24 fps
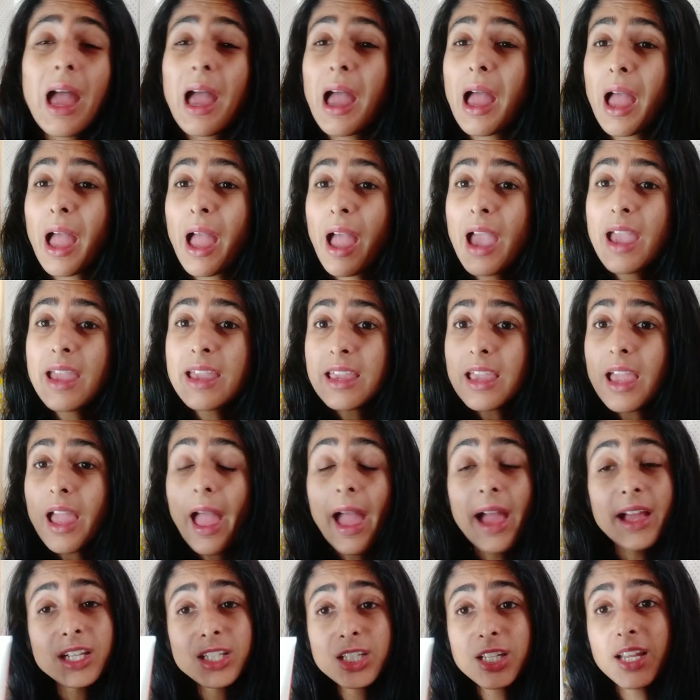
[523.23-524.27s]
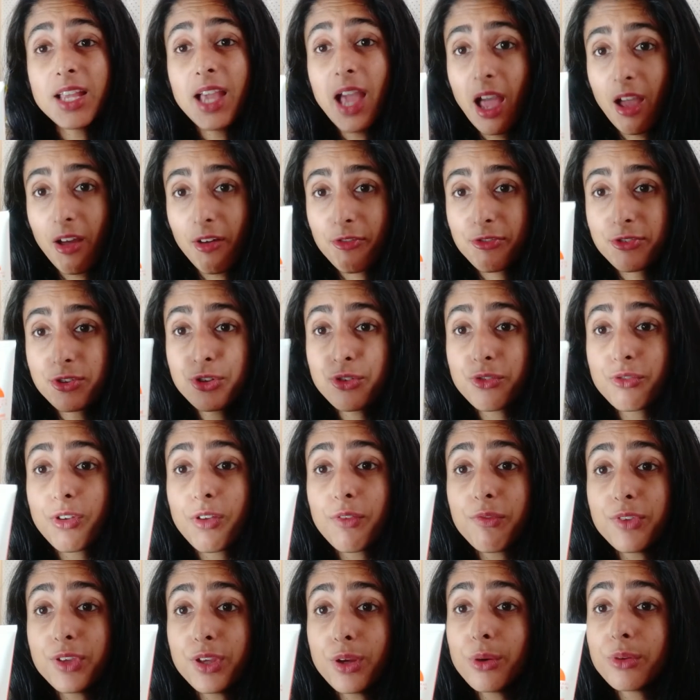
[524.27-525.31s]
I actually have to
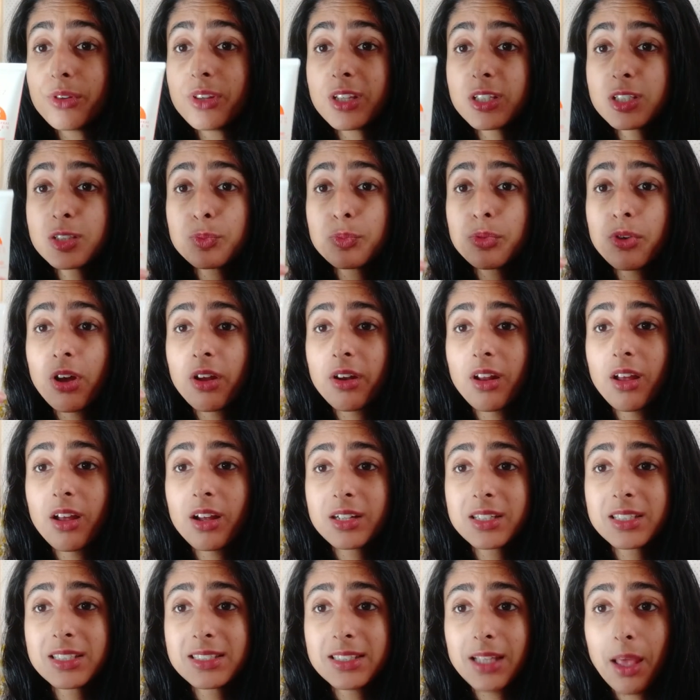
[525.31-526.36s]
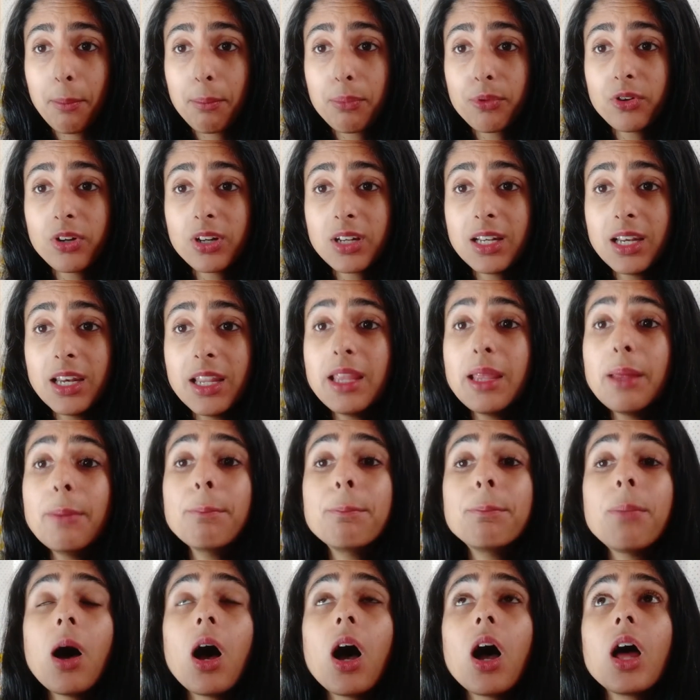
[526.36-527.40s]
review this product separately,
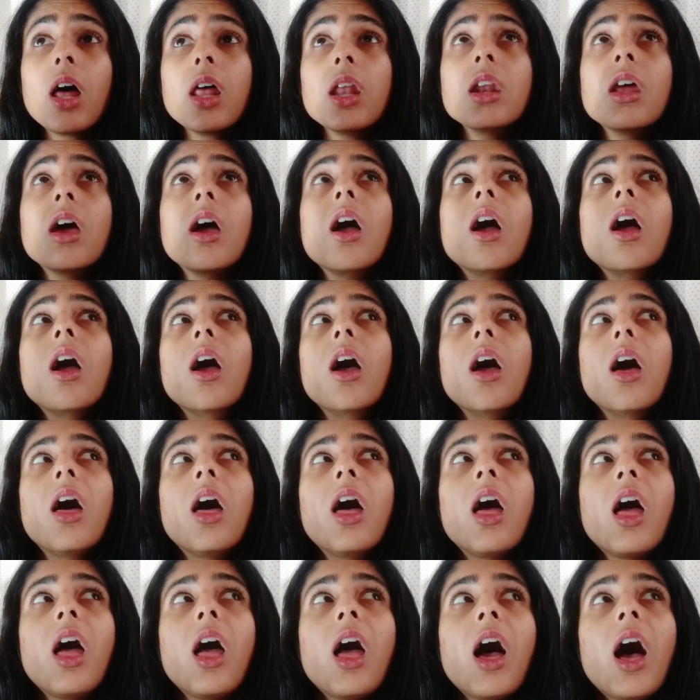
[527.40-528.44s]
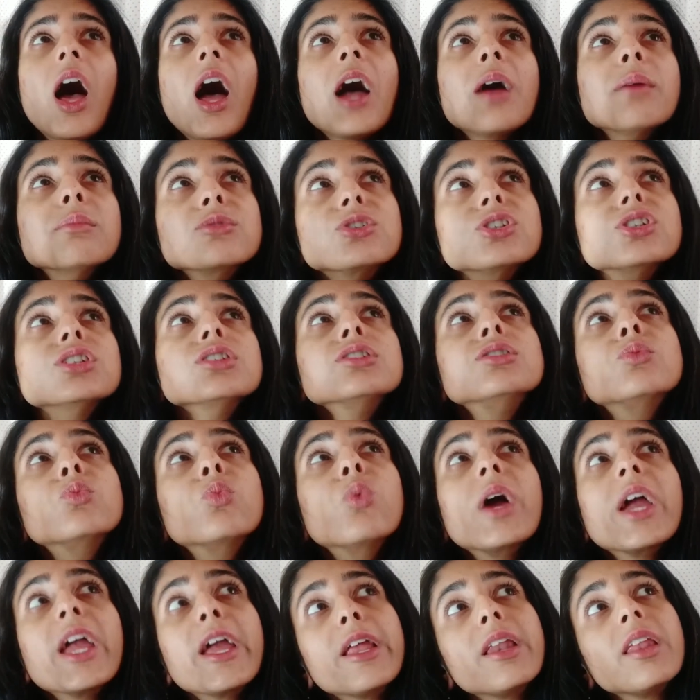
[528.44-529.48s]
but I'm just
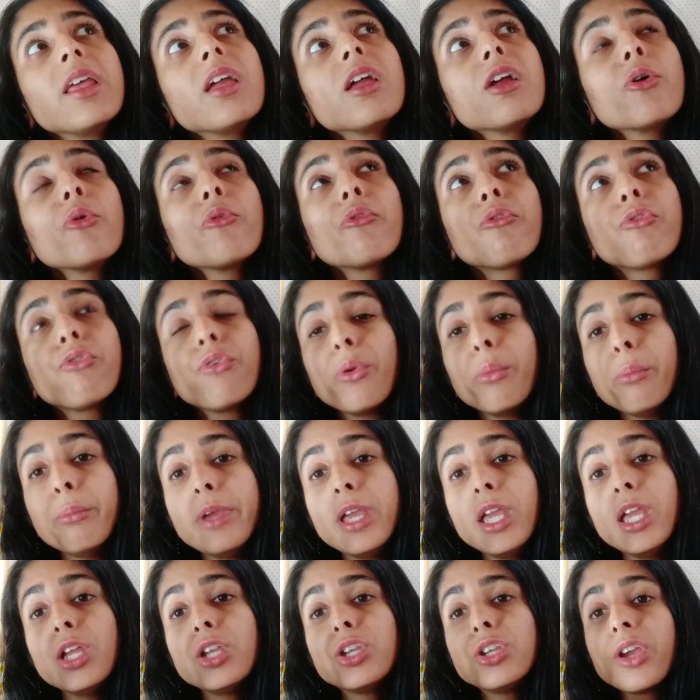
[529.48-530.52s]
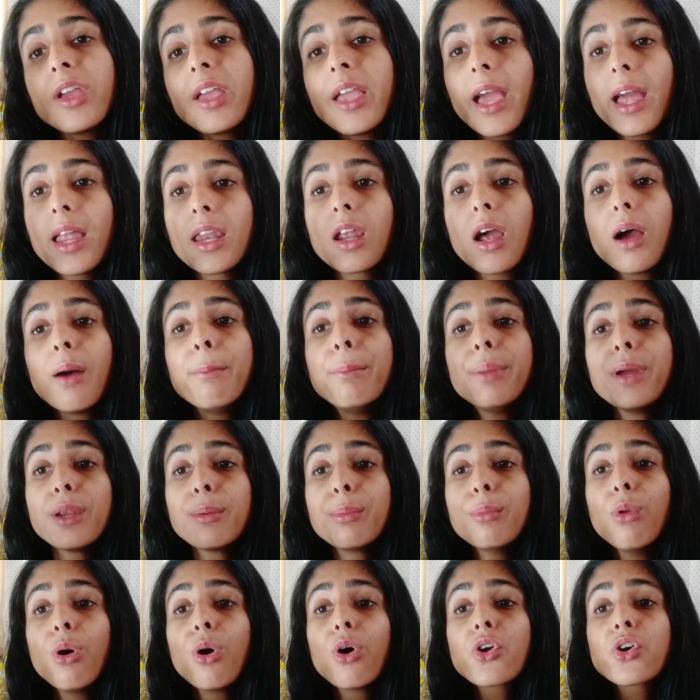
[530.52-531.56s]
waiting for me to get a
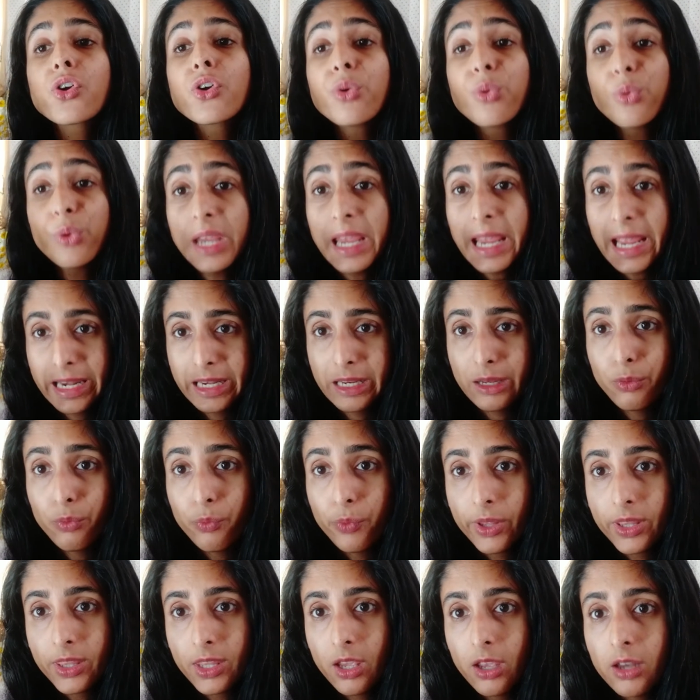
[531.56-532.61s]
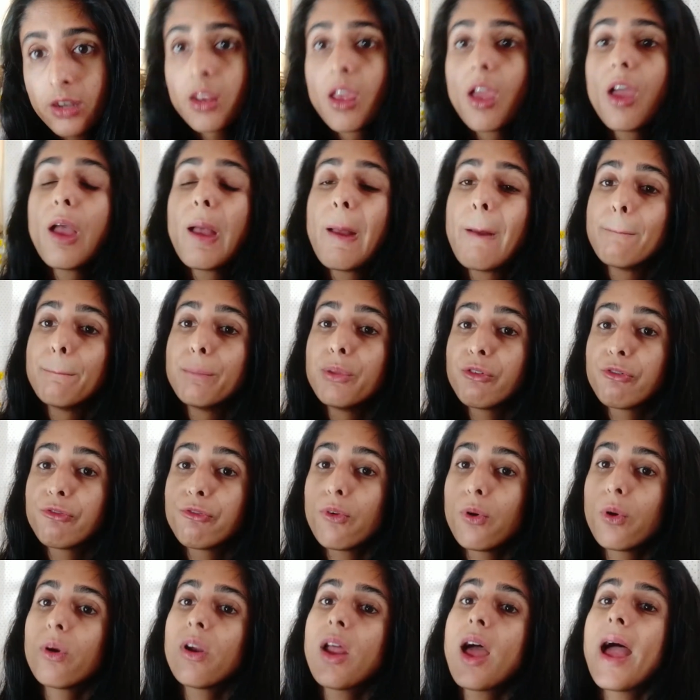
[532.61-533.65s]
bit more creative with it
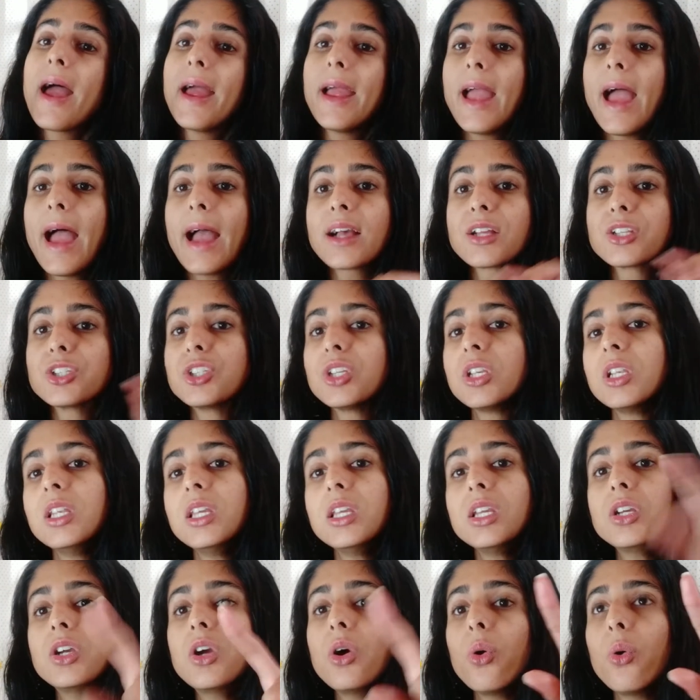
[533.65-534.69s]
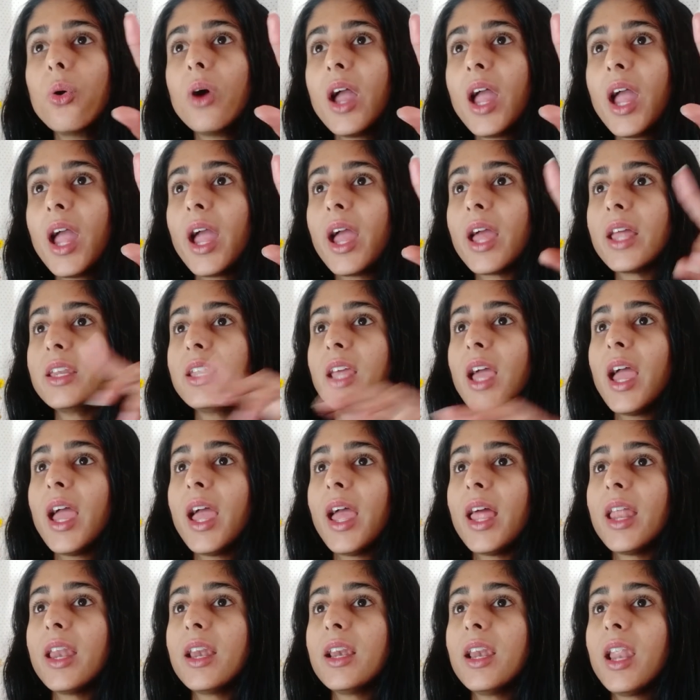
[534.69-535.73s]
before I actually go ahead
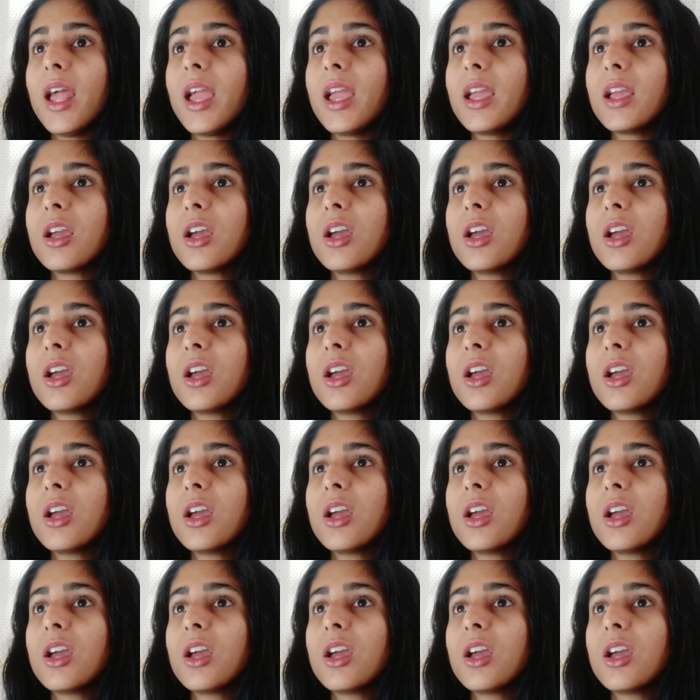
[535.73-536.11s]
and like